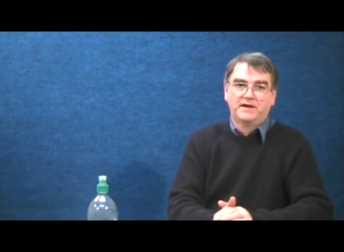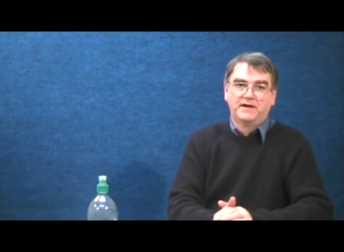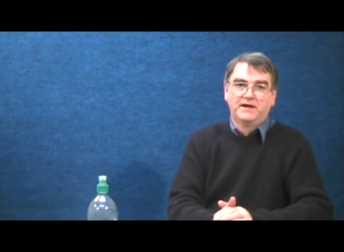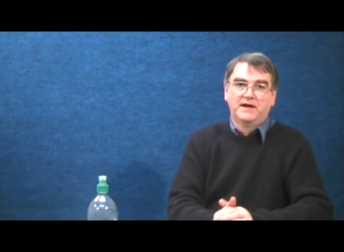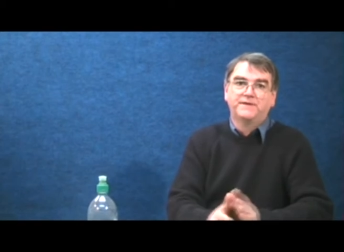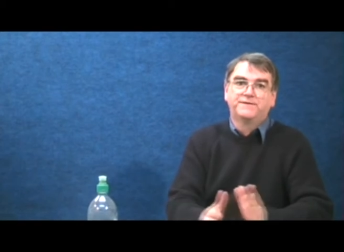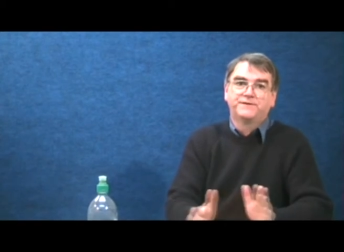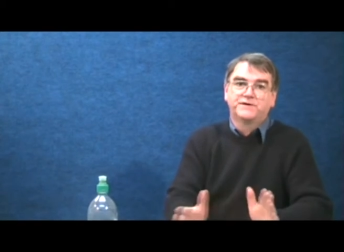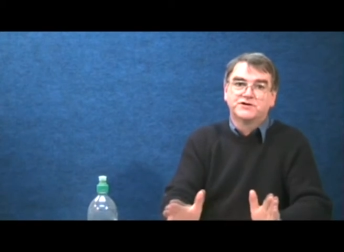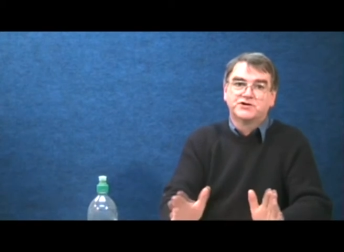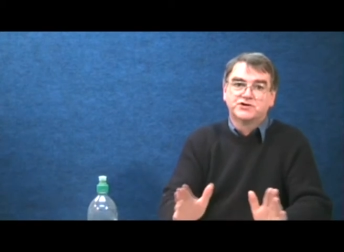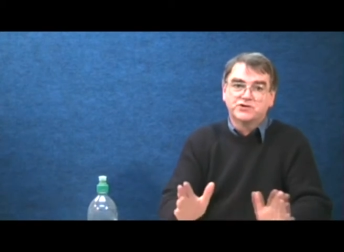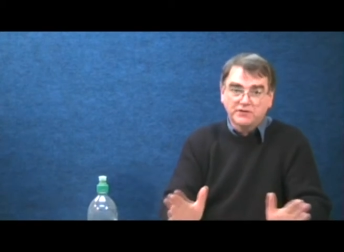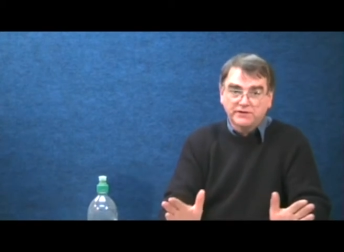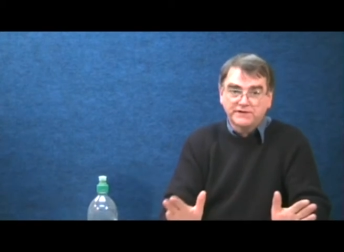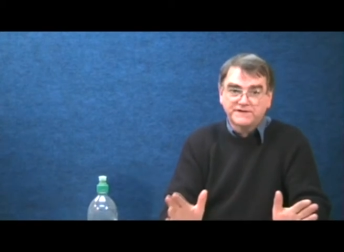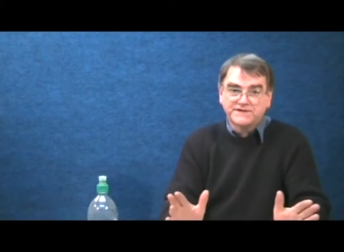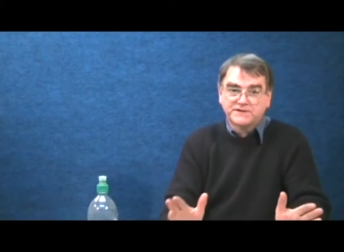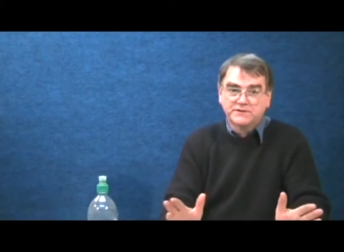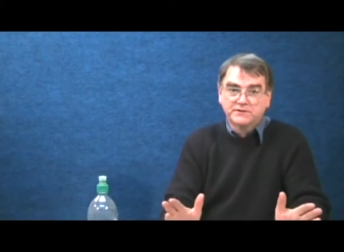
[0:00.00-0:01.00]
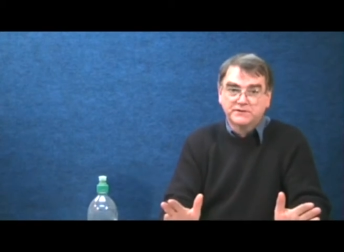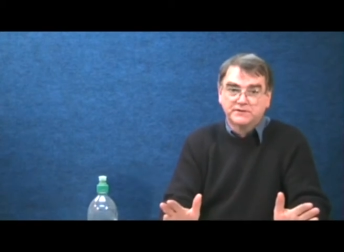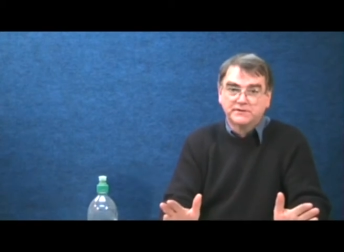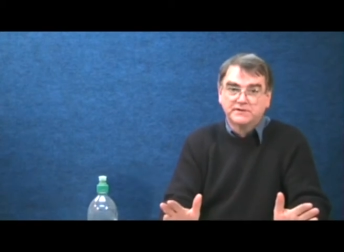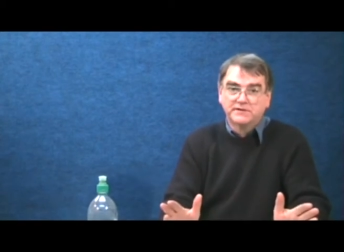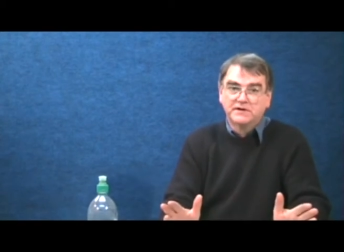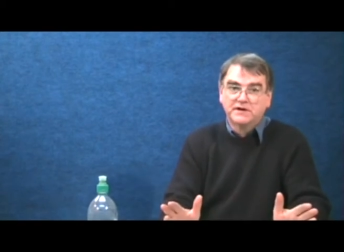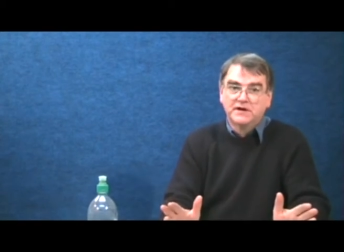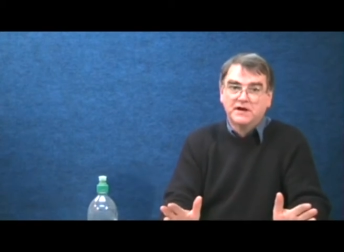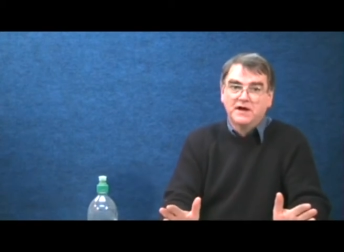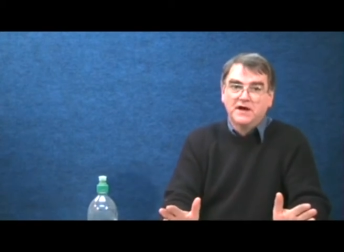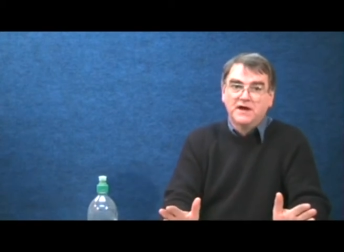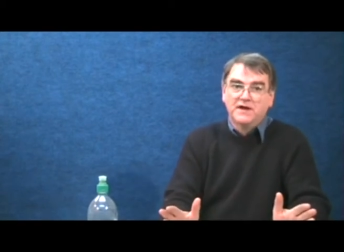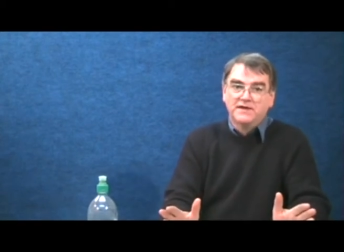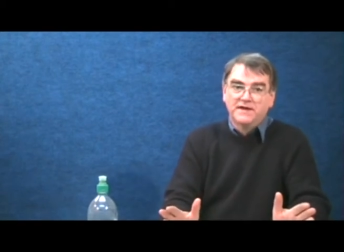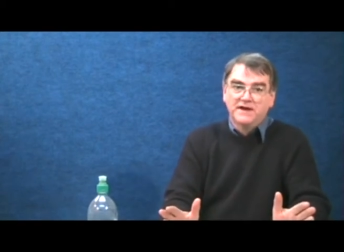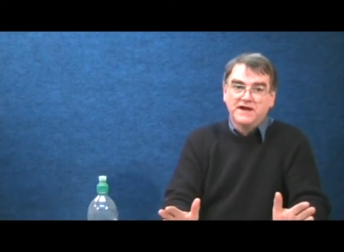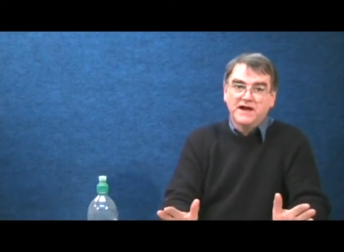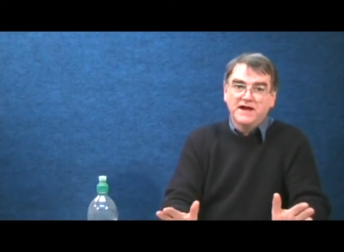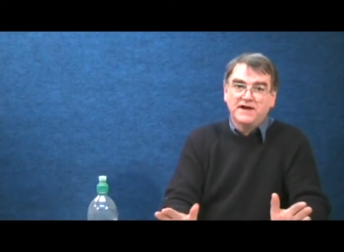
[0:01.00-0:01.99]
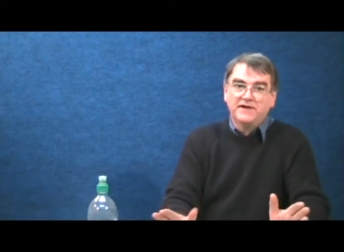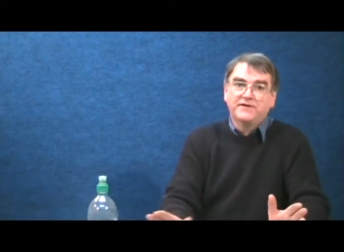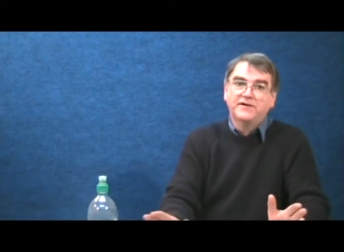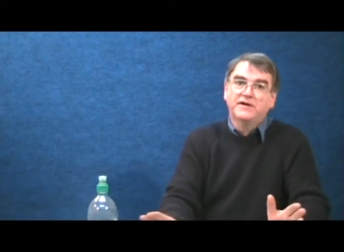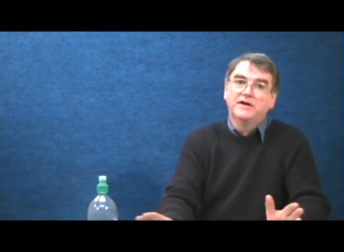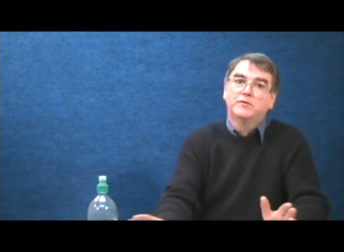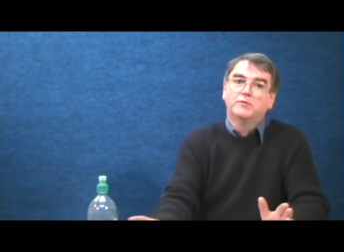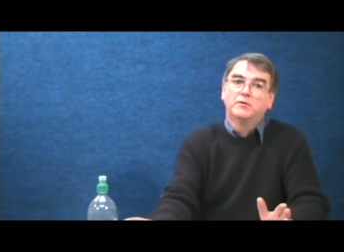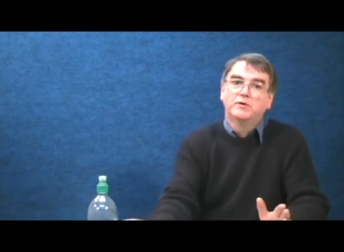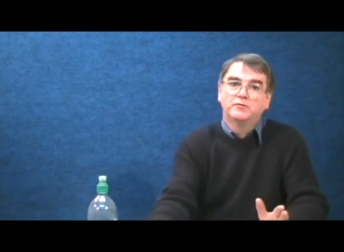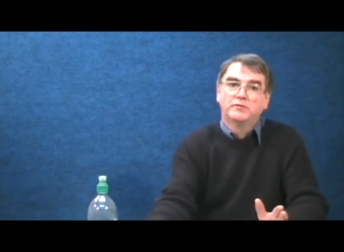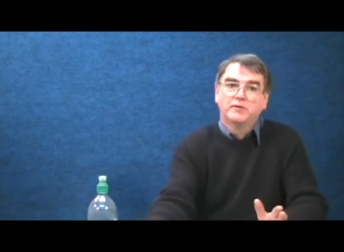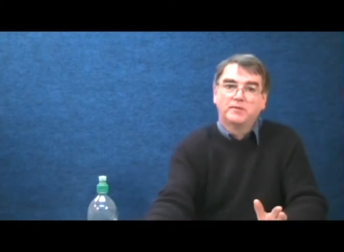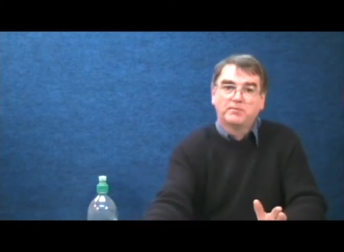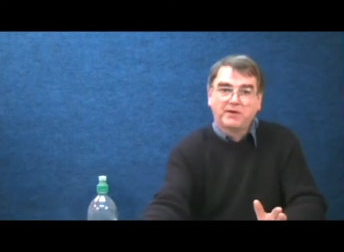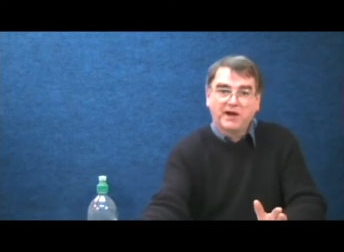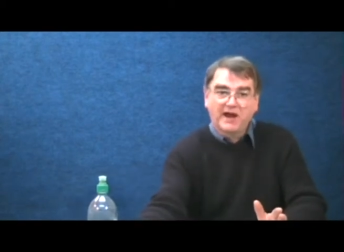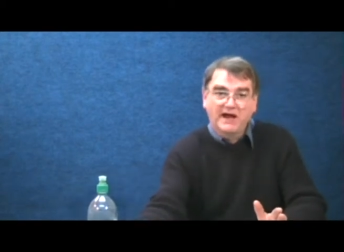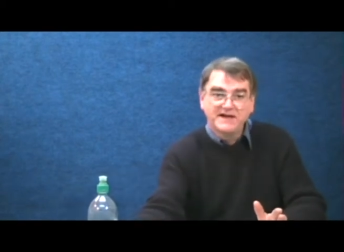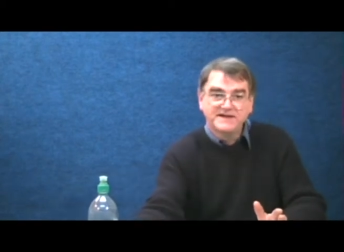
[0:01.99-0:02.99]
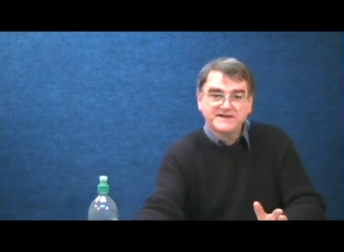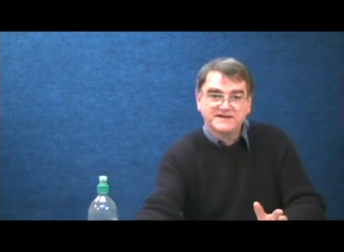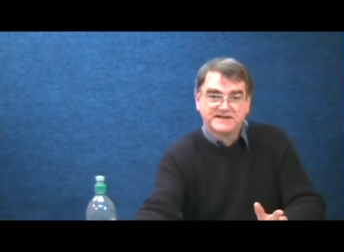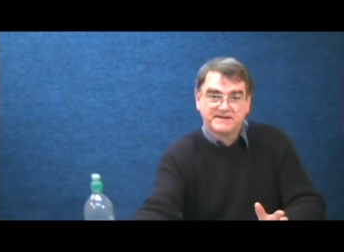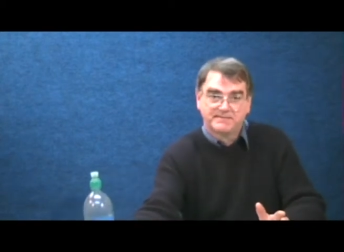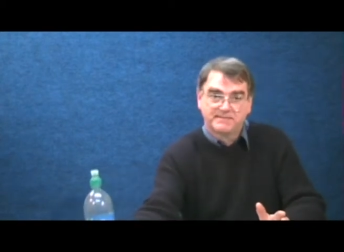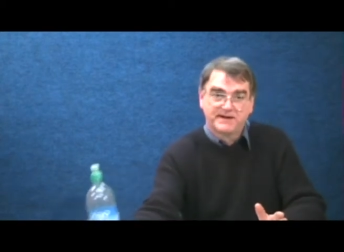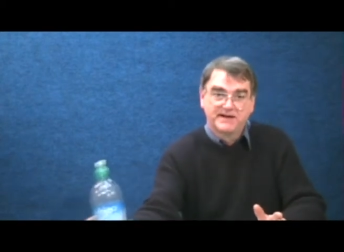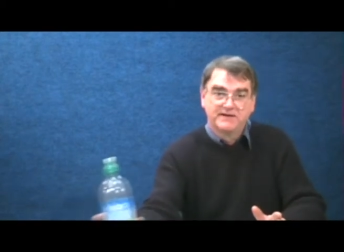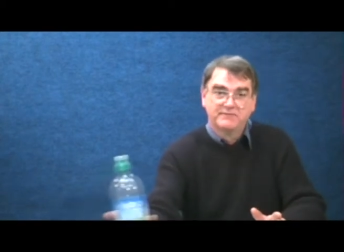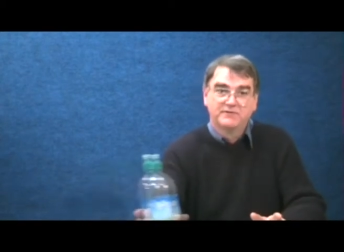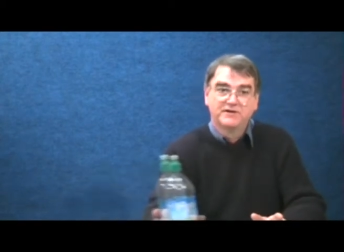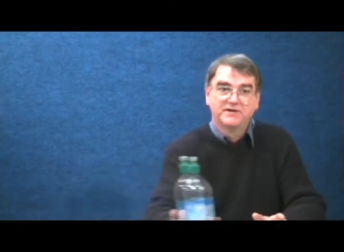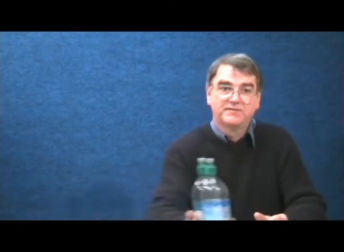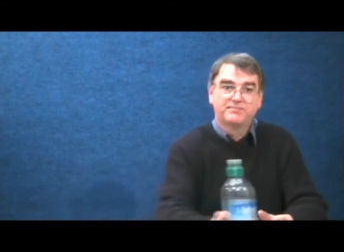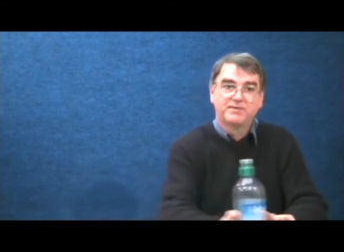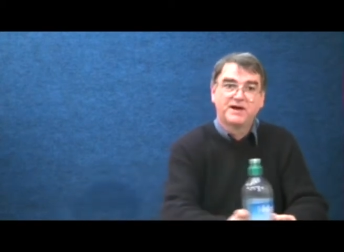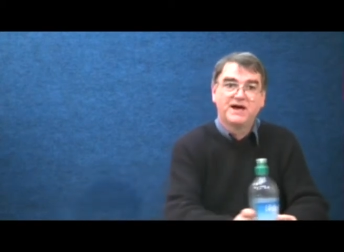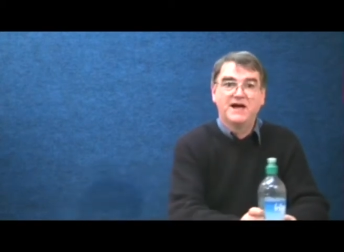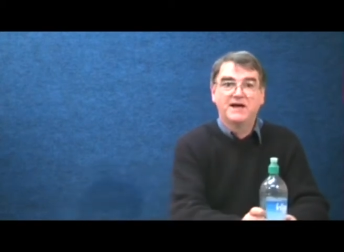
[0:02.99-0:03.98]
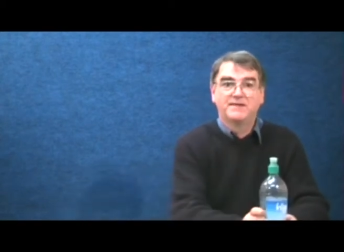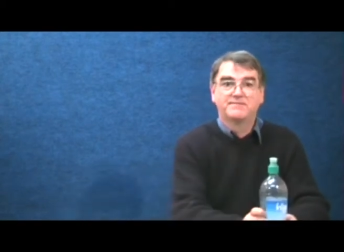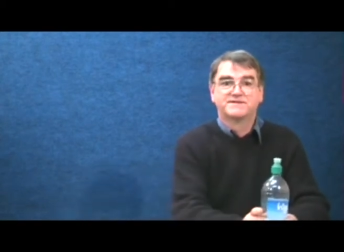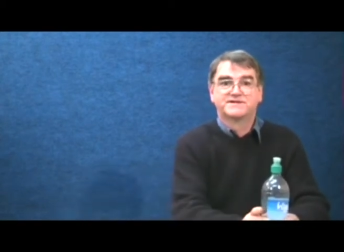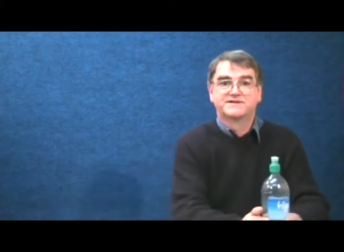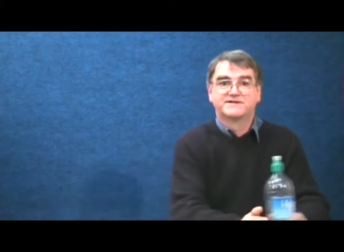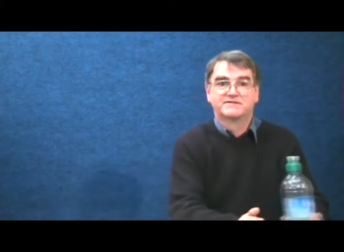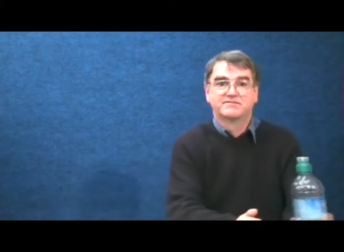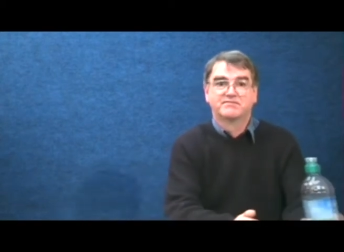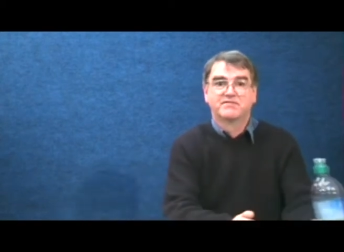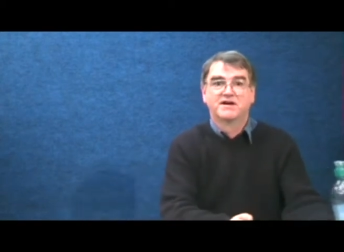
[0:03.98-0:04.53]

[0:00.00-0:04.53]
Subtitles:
If the shot is good, the editor will replace the bin with perhaps